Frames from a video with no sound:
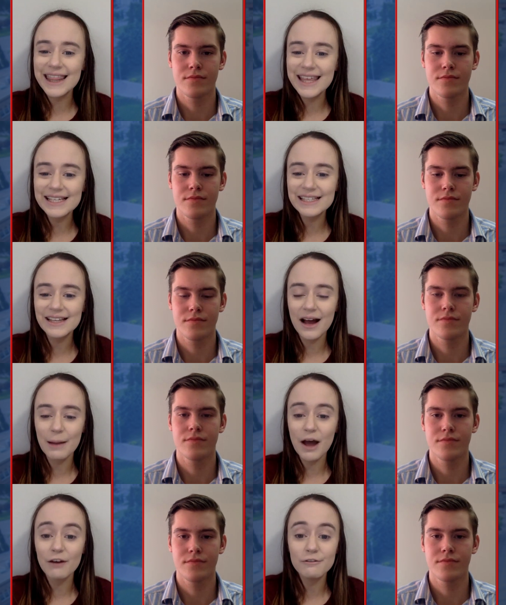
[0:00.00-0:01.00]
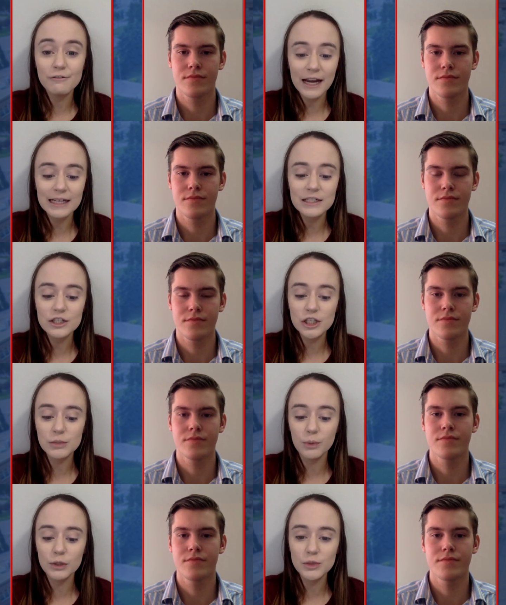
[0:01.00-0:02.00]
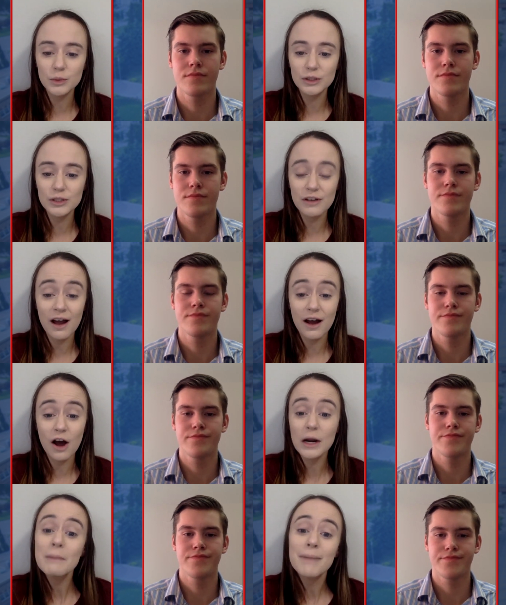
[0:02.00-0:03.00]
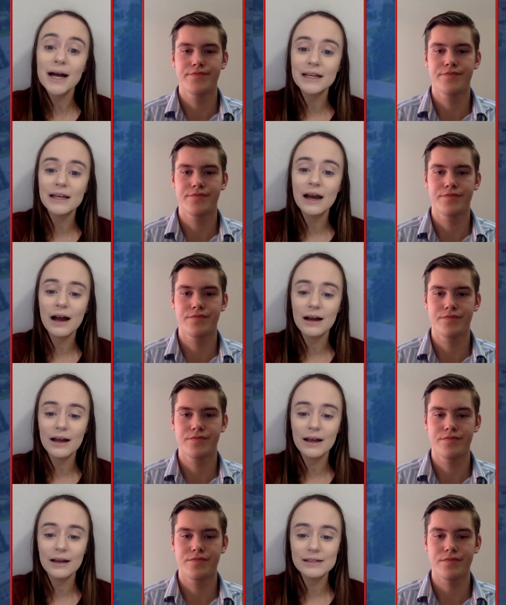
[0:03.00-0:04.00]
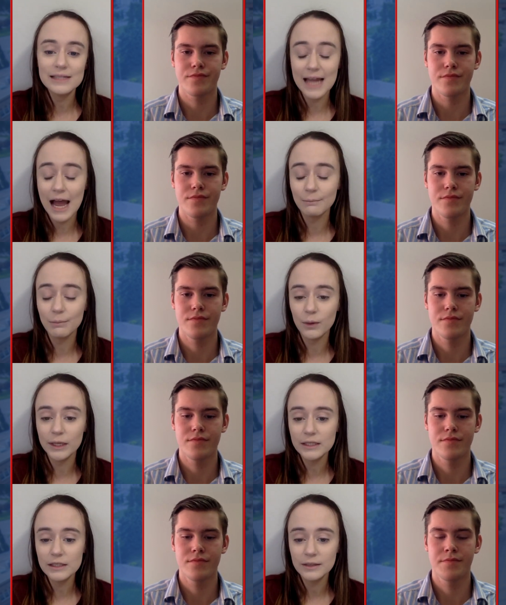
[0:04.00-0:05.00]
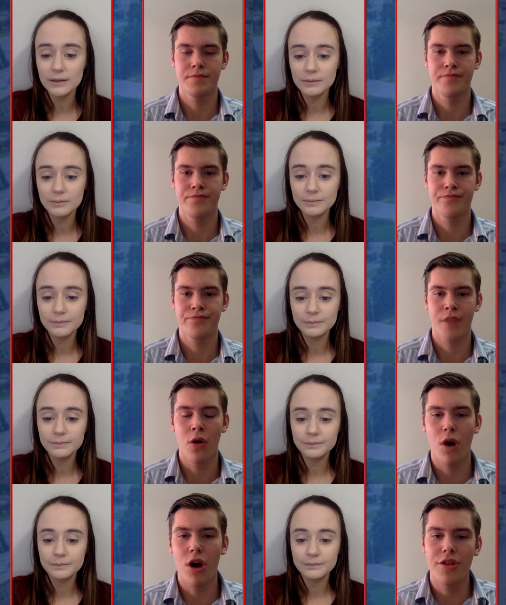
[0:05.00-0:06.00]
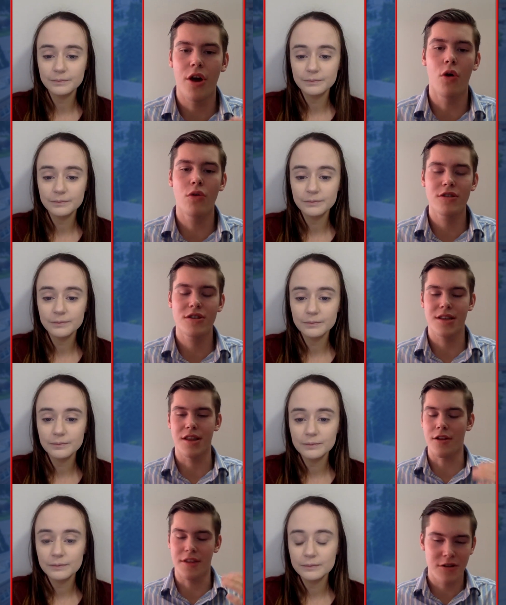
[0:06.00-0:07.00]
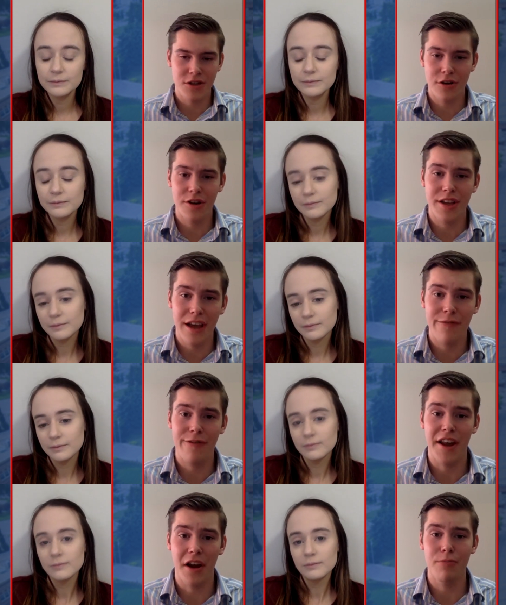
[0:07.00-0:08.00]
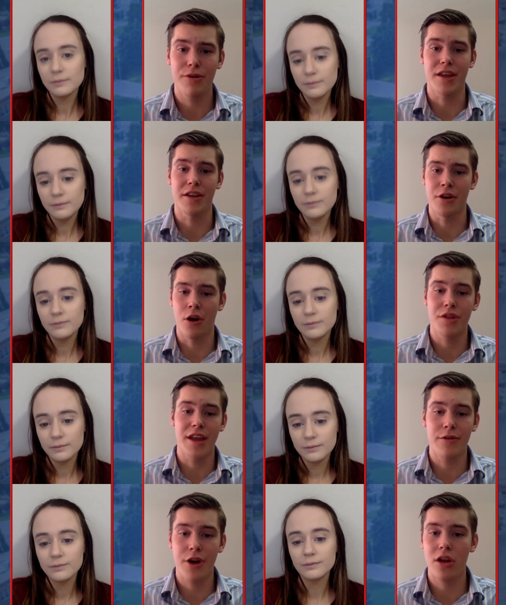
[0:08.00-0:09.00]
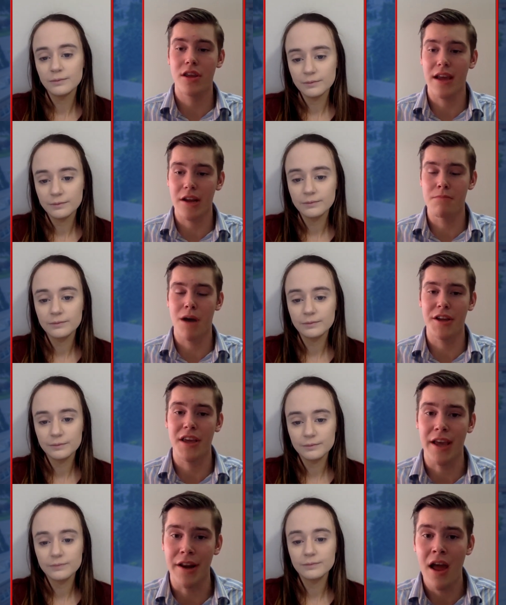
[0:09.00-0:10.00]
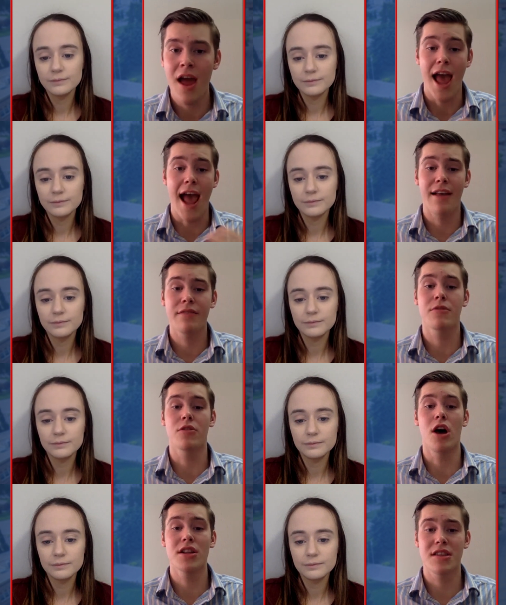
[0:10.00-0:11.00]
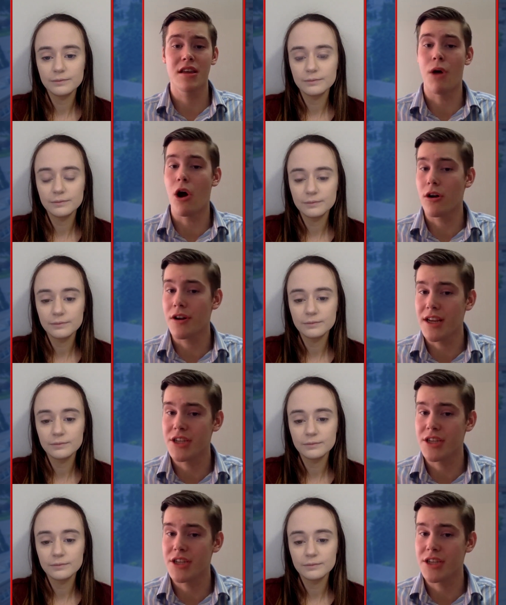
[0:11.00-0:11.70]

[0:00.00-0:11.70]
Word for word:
Speaker 1: this um, affected sports world uh, on a money uh, standpoint?
Speaker 2: well the owners are they're starting to get fed up with it you know they're not getting money in and lots of them are